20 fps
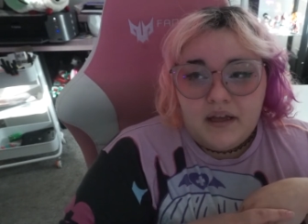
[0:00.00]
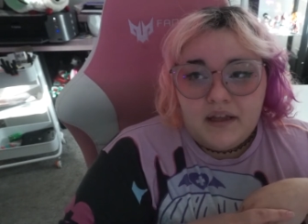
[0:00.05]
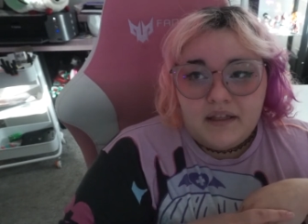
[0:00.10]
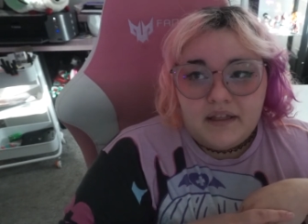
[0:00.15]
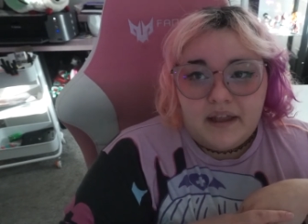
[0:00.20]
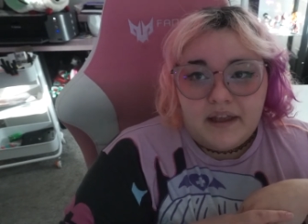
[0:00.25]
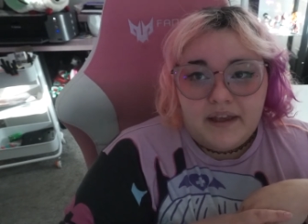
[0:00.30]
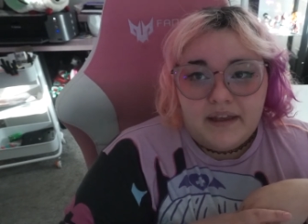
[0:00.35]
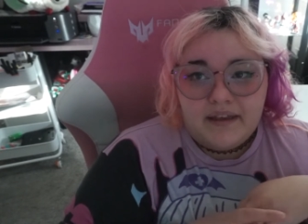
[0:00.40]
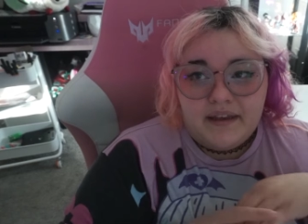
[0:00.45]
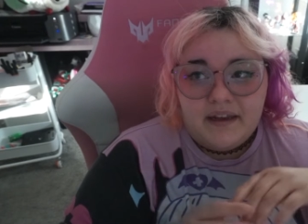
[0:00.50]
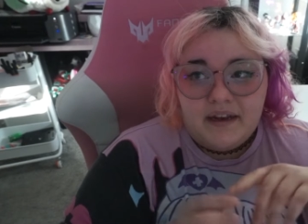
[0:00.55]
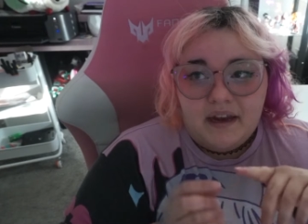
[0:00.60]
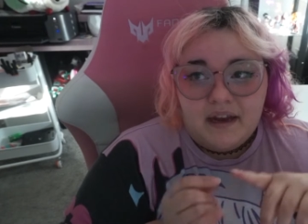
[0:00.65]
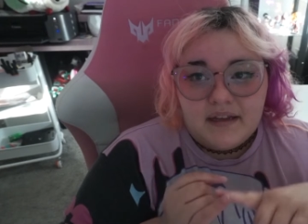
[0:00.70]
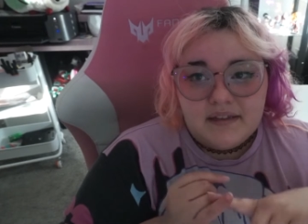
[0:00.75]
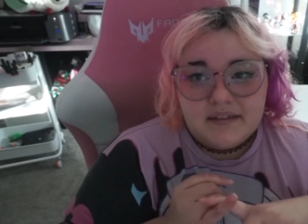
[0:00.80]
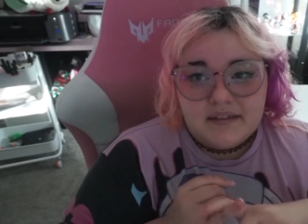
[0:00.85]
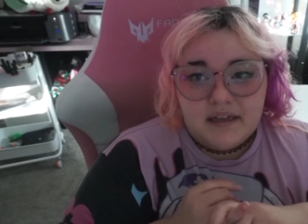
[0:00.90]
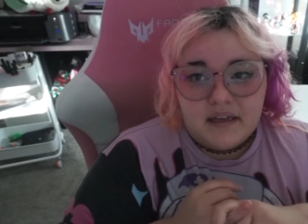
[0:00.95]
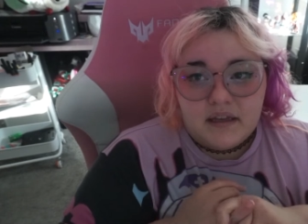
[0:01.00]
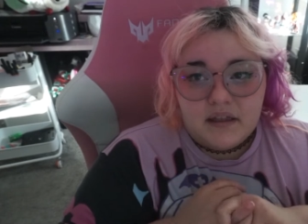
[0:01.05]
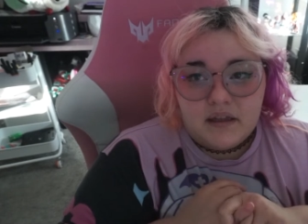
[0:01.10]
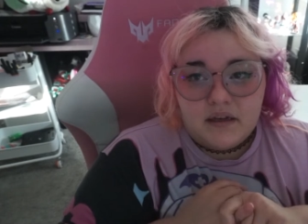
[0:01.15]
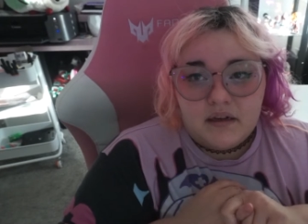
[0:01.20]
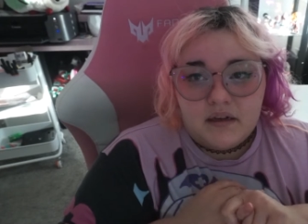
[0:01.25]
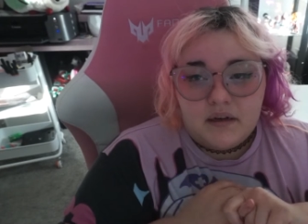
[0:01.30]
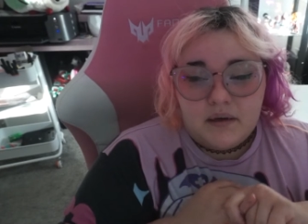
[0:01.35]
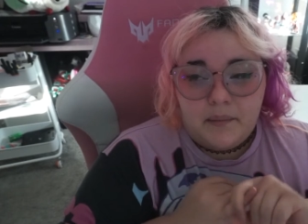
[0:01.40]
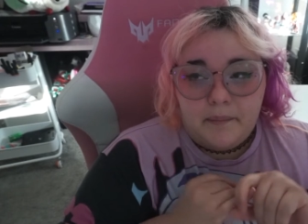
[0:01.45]
like it has like
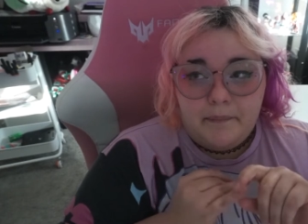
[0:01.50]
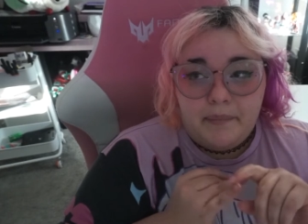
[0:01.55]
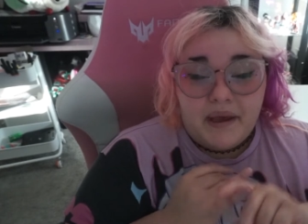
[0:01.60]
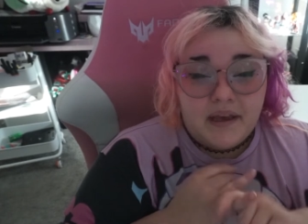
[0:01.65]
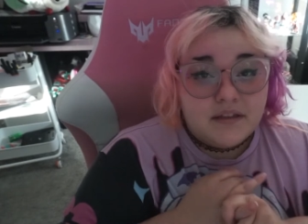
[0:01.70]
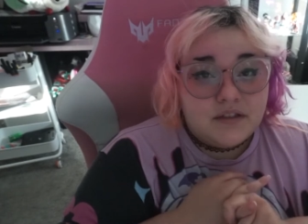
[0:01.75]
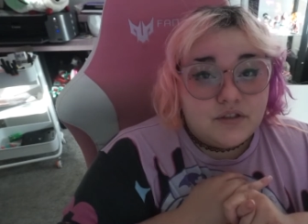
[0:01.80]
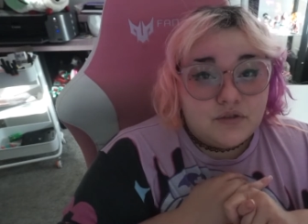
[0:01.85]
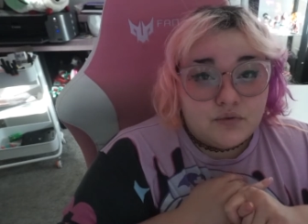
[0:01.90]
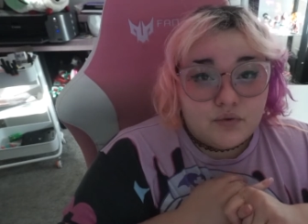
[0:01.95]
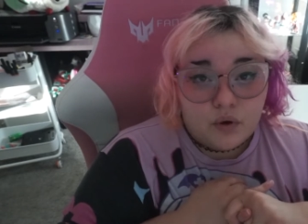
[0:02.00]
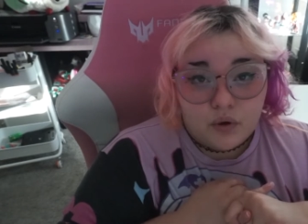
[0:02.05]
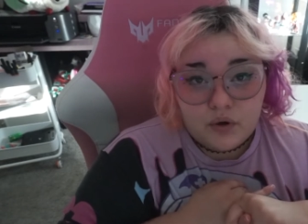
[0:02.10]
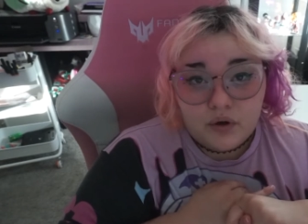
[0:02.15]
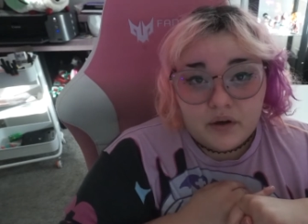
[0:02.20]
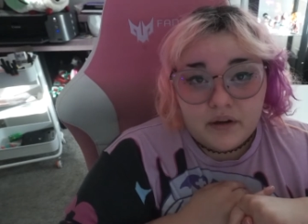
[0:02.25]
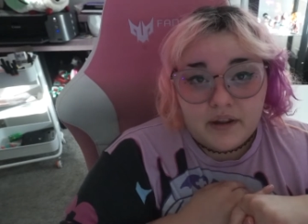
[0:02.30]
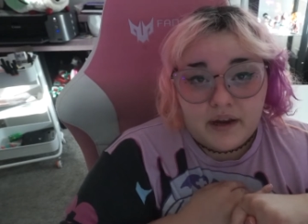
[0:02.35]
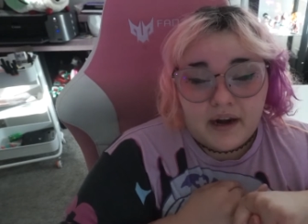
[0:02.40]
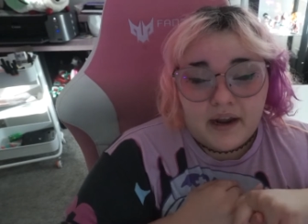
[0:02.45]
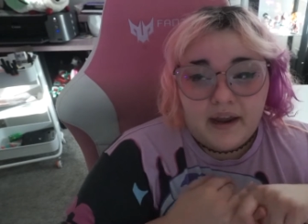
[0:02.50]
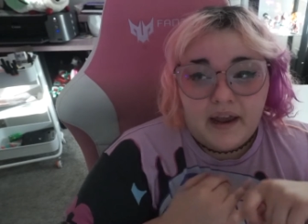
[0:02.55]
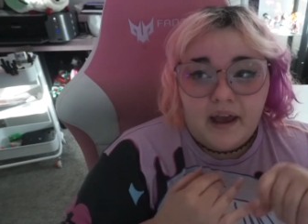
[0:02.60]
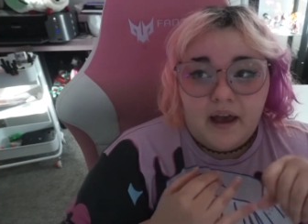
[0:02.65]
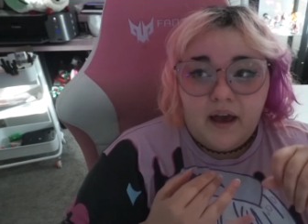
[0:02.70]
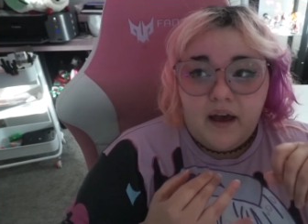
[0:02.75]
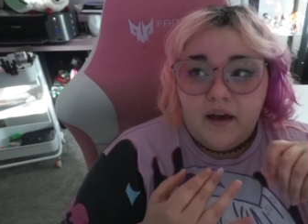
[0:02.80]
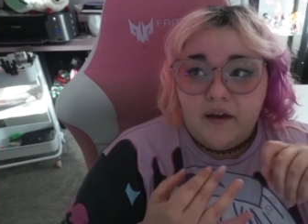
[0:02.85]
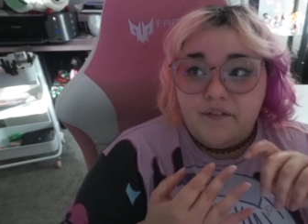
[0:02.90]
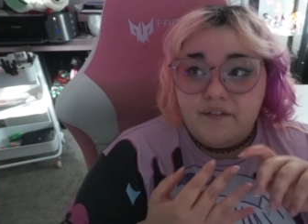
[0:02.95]
the pet stroller that I
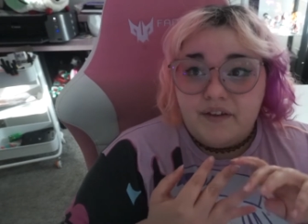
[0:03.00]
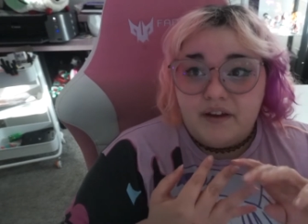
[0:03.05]
have.